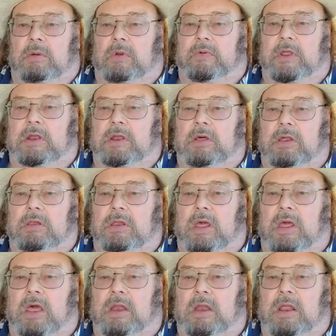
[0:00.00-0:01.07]
Well, if he does
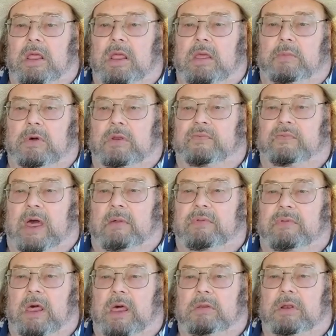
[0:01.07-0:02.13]
that, puts
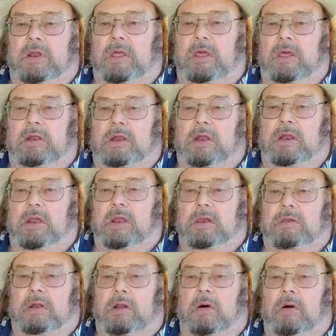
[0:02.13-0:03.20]
5,000 in, and then
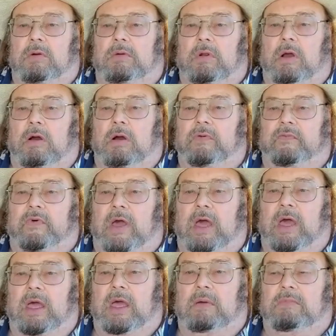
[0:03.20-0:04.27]
takes an owner draw for
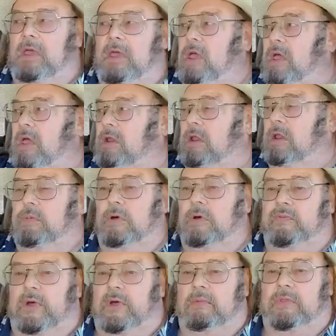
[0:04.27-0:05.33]
5, and then
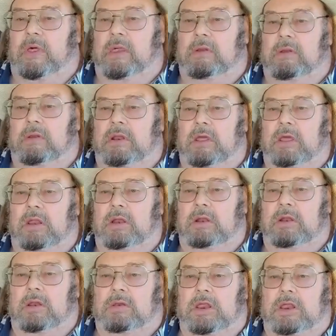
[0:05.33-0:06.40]
puts 5,000 in, and
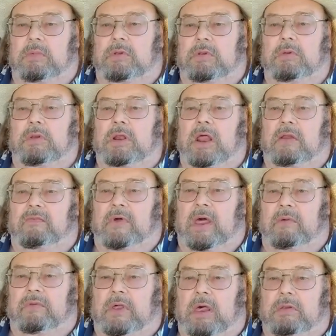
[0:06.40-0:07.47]
just keeps using that
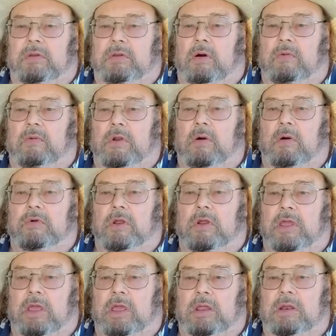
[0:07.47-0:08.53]
5,000 over and over
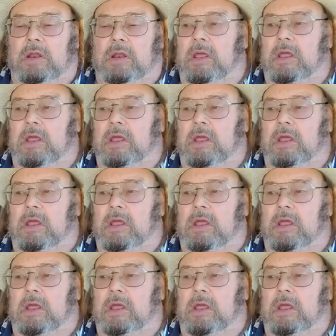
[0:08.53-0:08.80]
again,